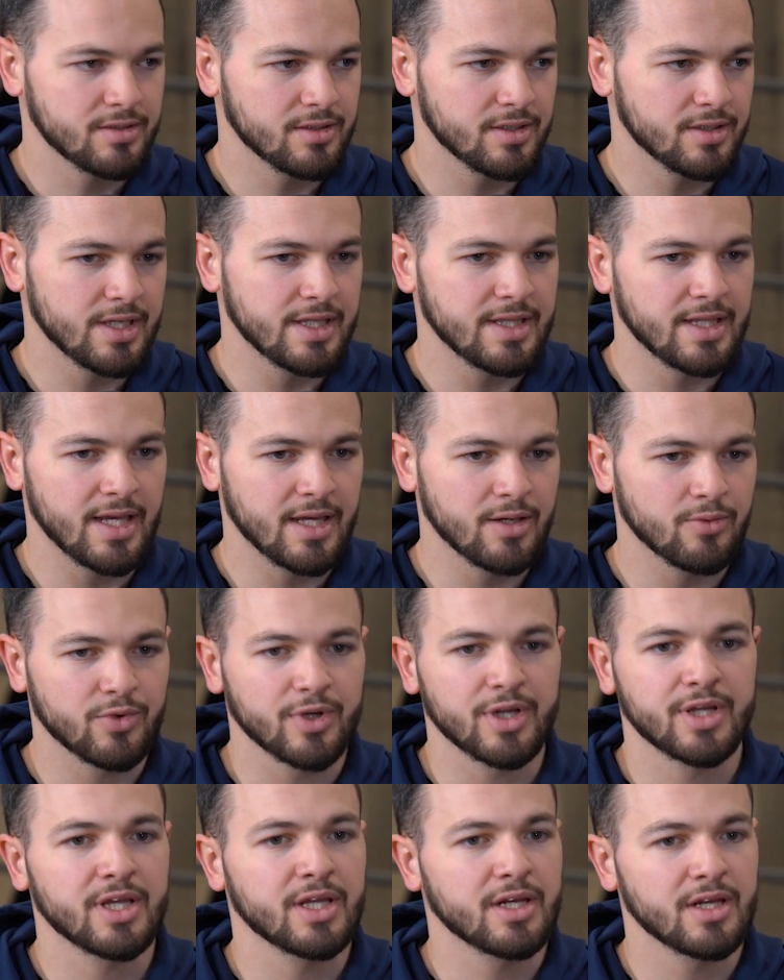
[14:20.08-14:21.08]
and then we're
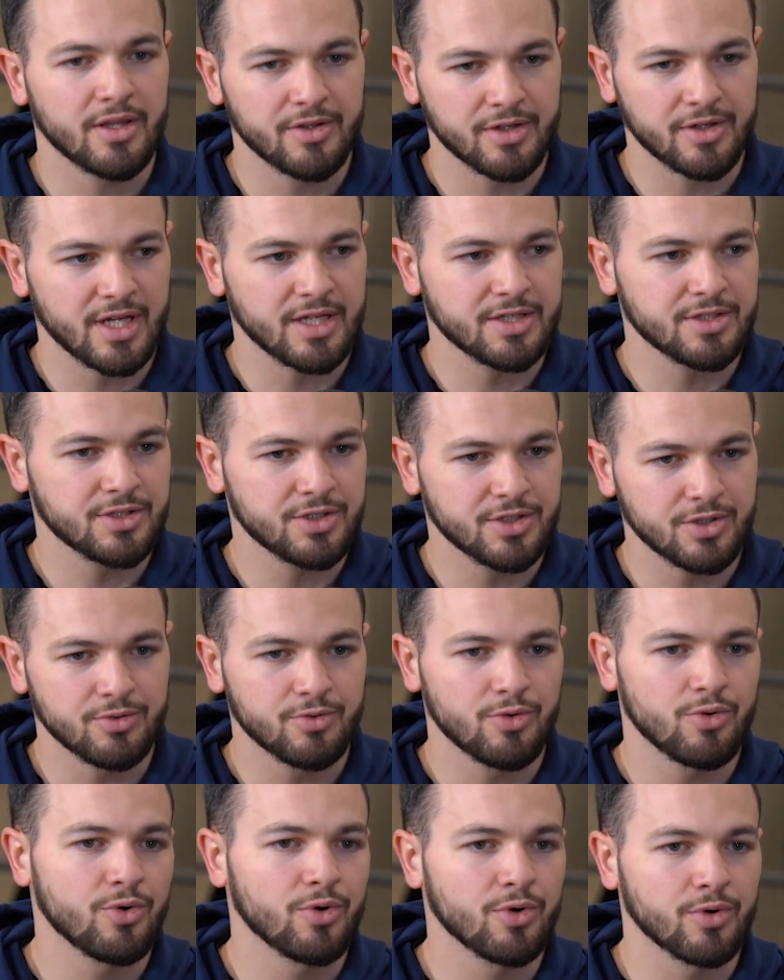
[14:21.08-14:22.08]
going to get another catch and
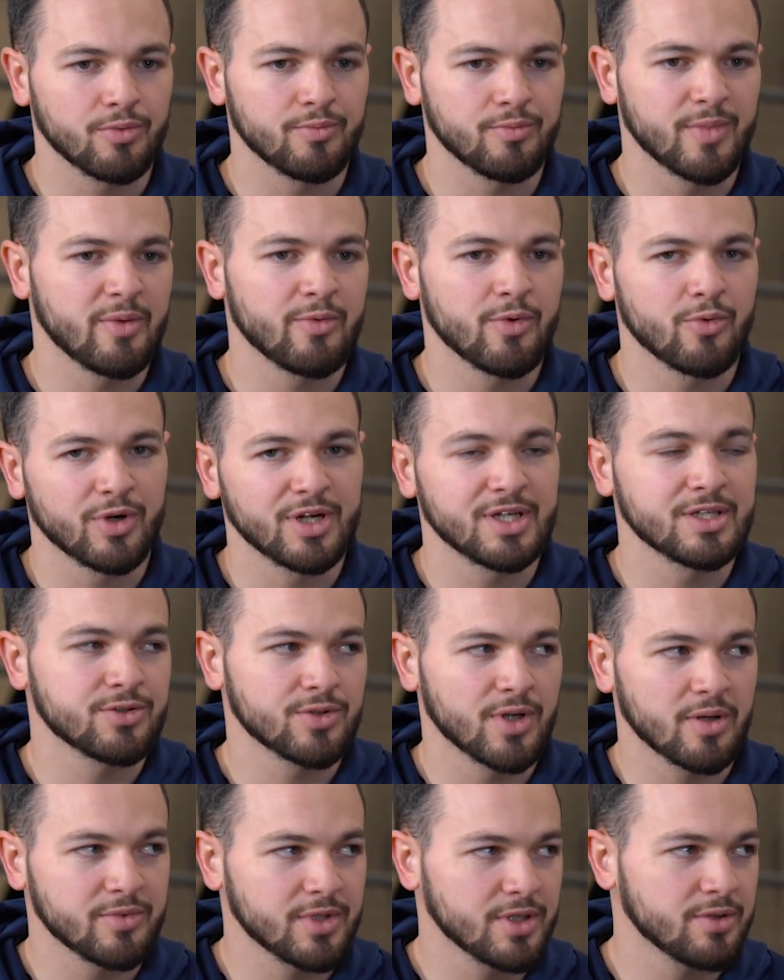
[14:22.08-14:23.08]
shoot, or maybe we're
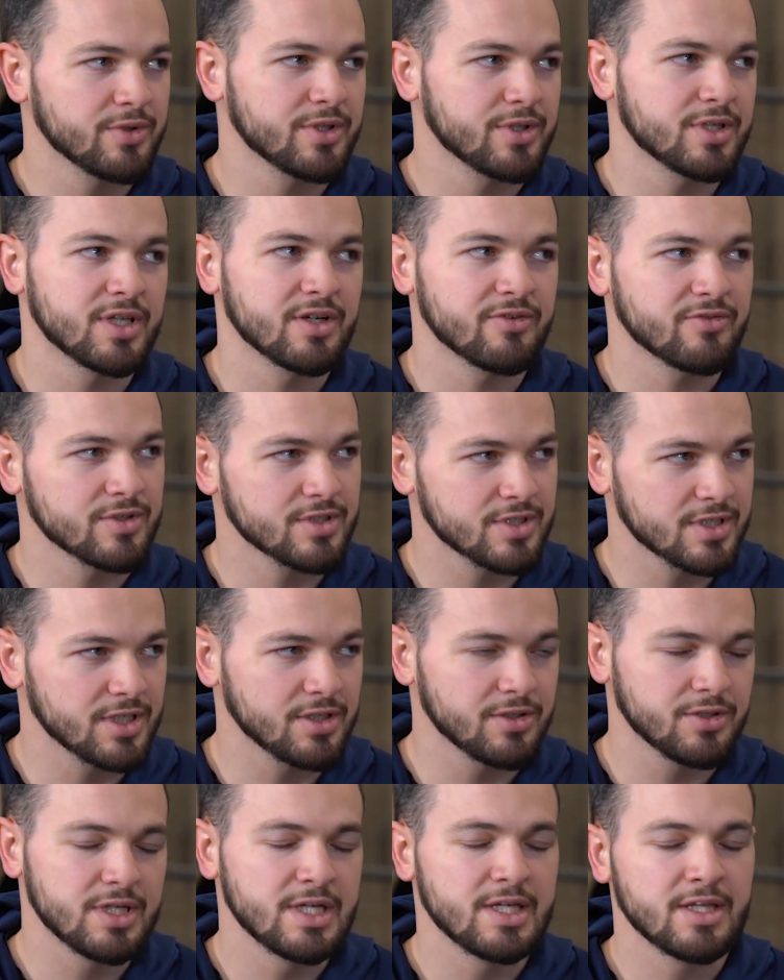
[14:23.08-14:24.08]
interrupting it with a different
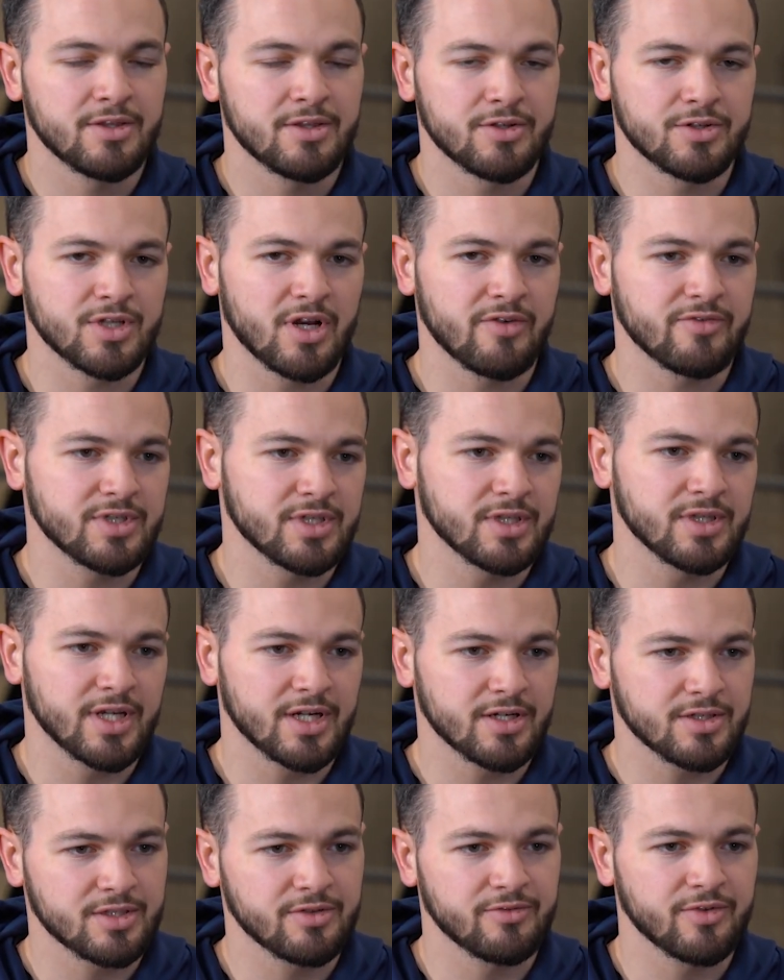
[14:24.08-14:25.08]
skill. There's obviously
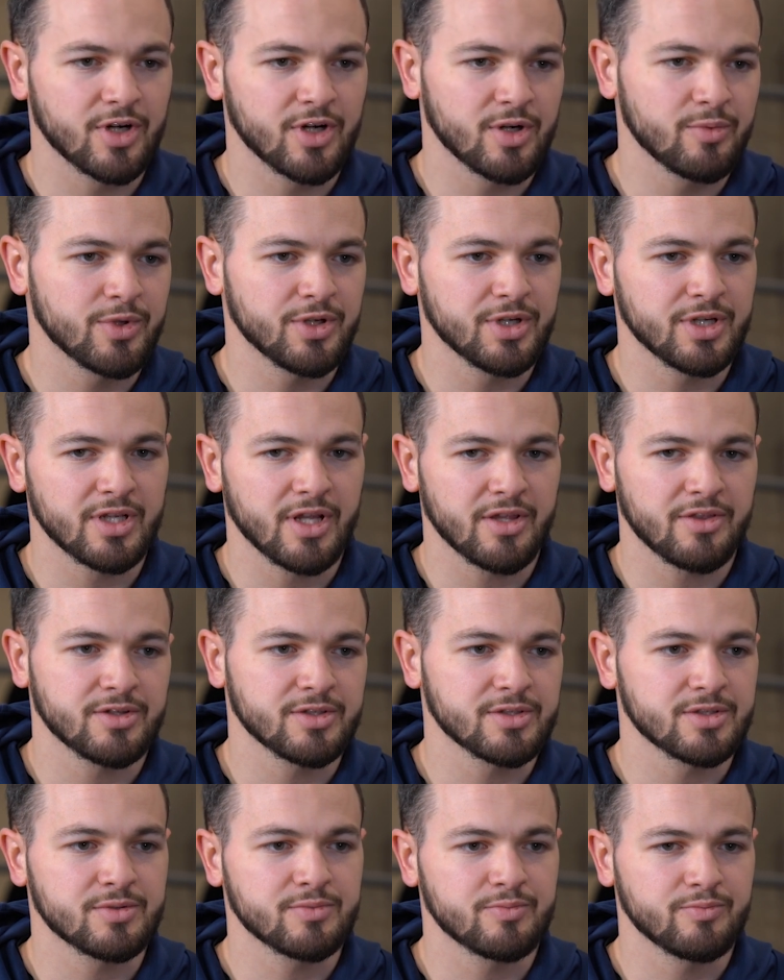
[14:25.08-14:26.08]
layers to variability.
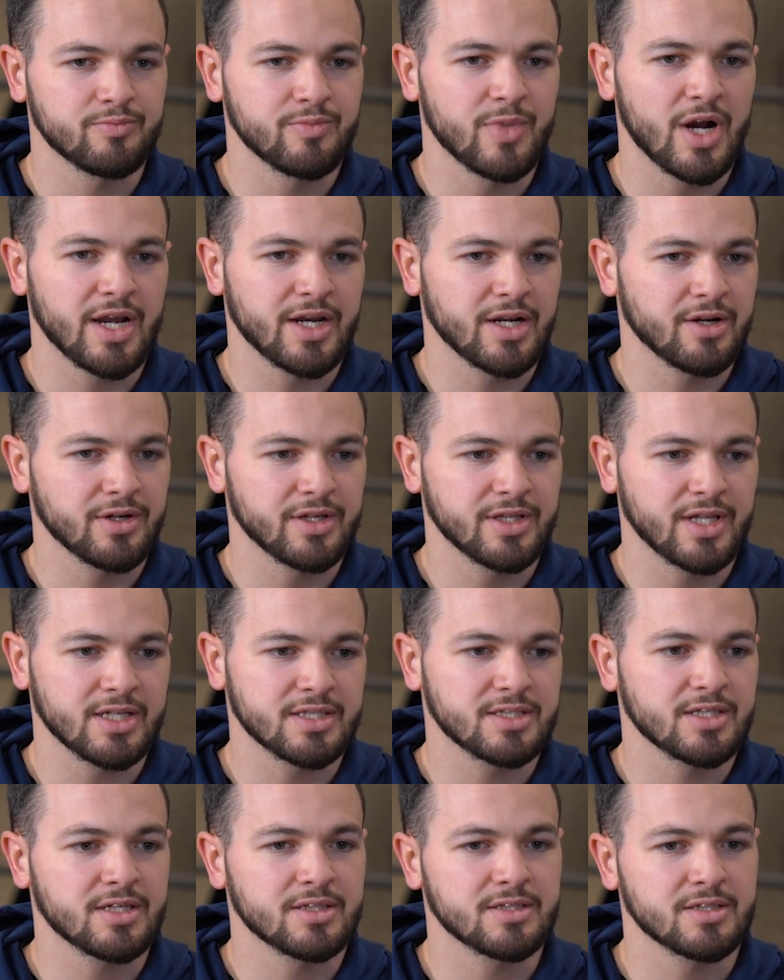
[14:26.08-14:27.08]
Nothing's binary in
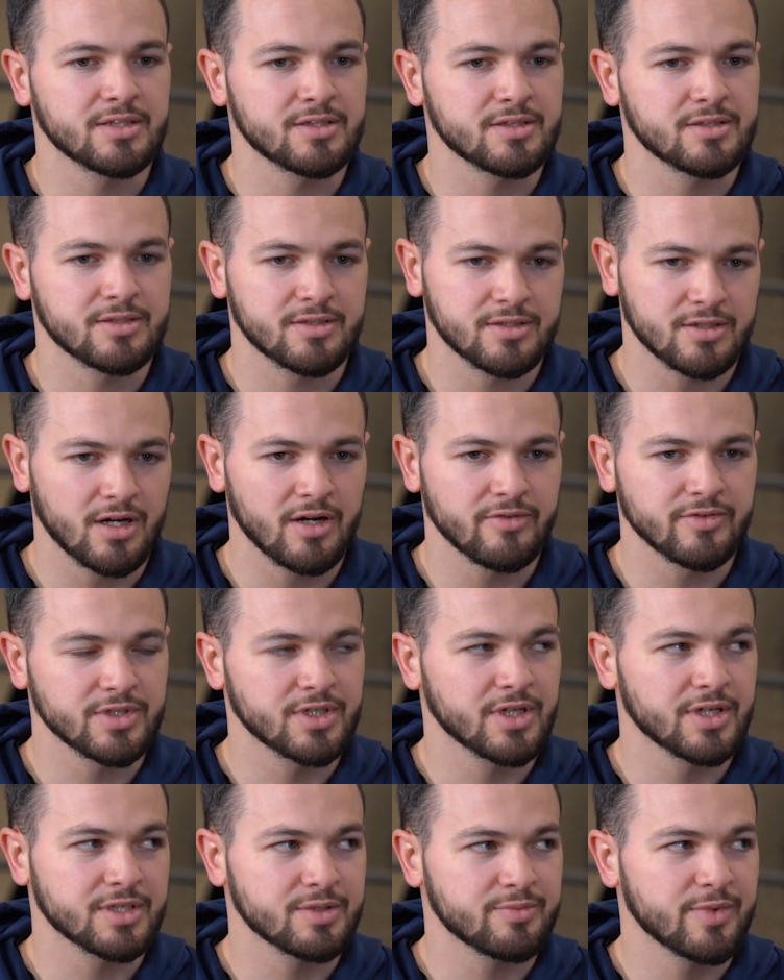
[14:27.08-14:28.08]
that sense. It's
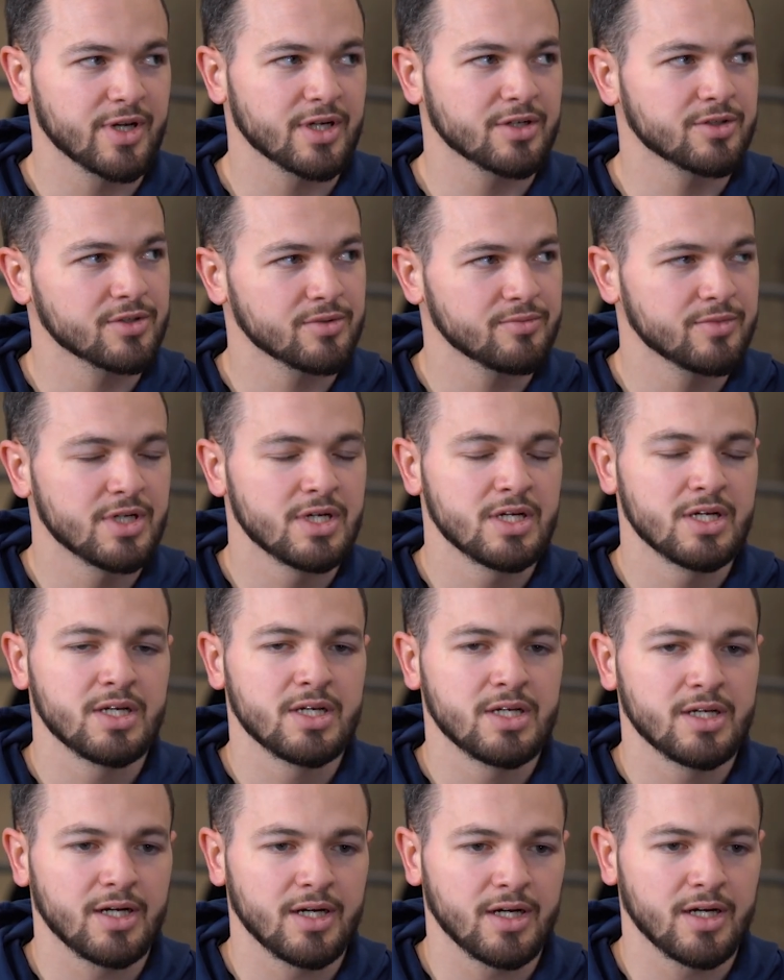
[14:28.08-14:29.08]
obviously on a spectrum.
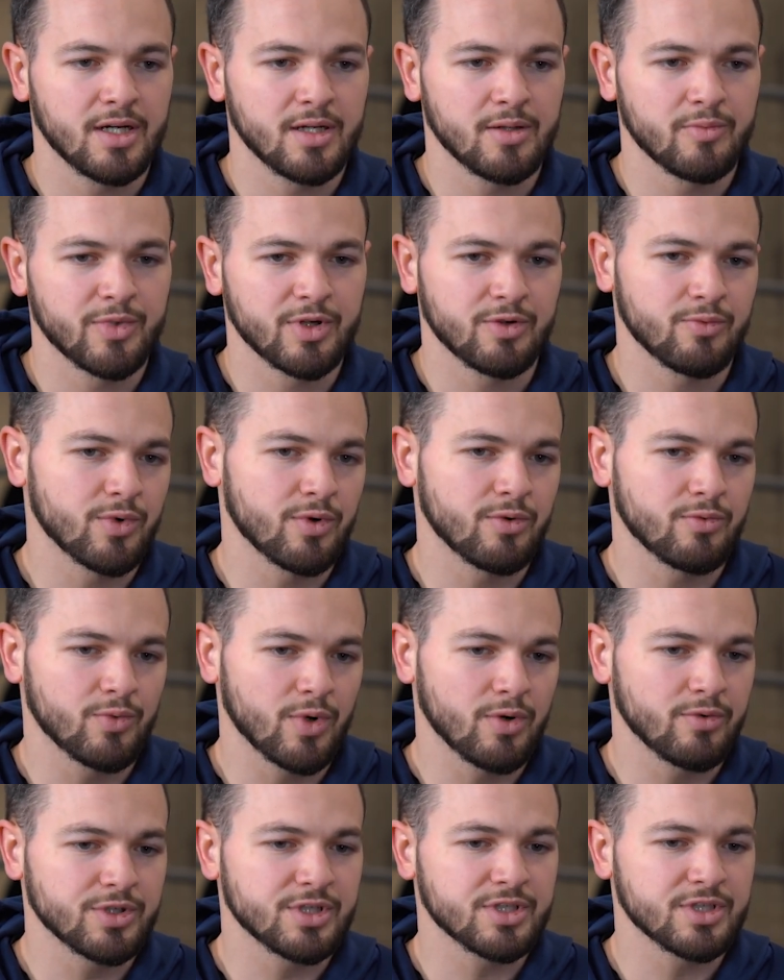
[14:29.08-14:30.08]
But
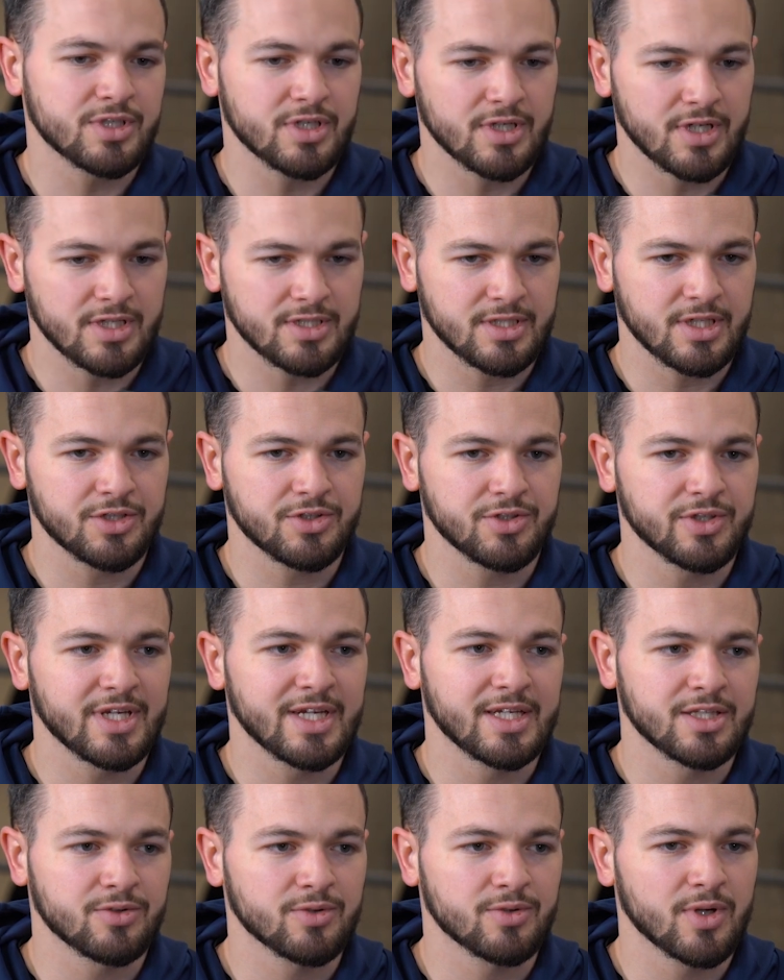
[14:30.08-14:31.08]
we're just essentially
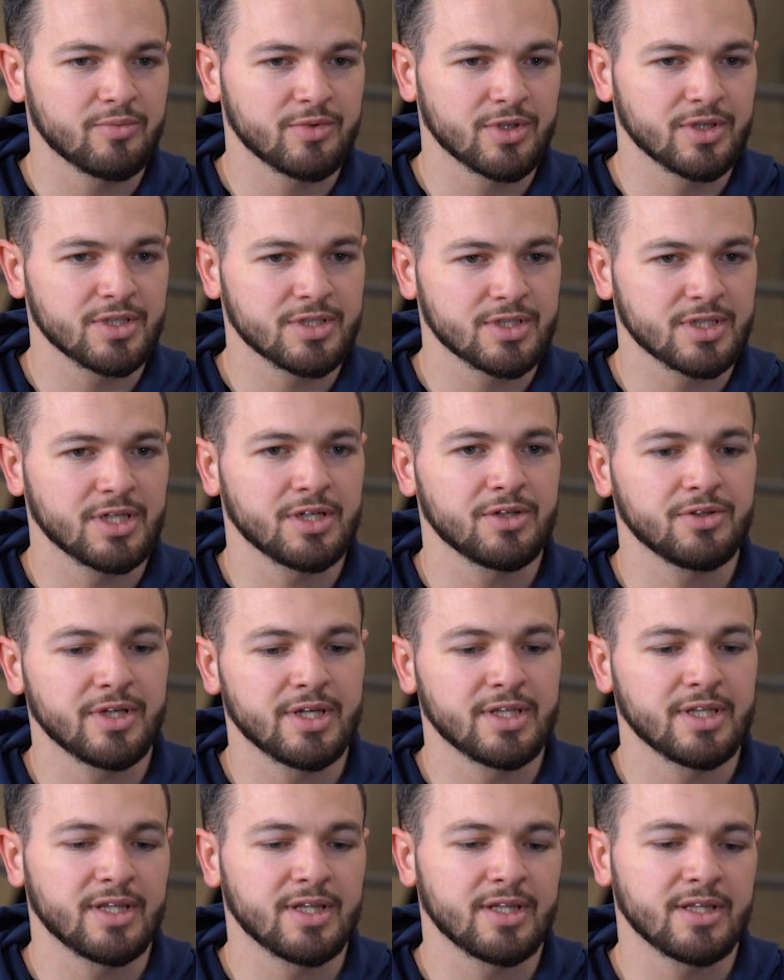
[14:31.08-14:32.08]
interrupting the skill,
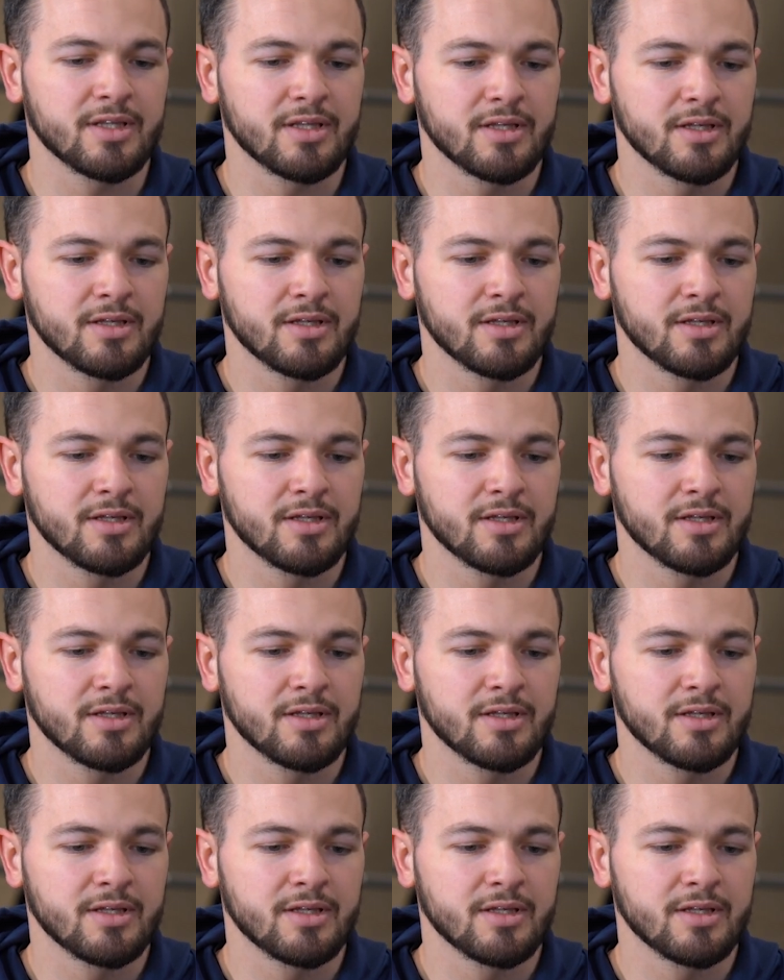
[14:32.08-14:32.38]
and then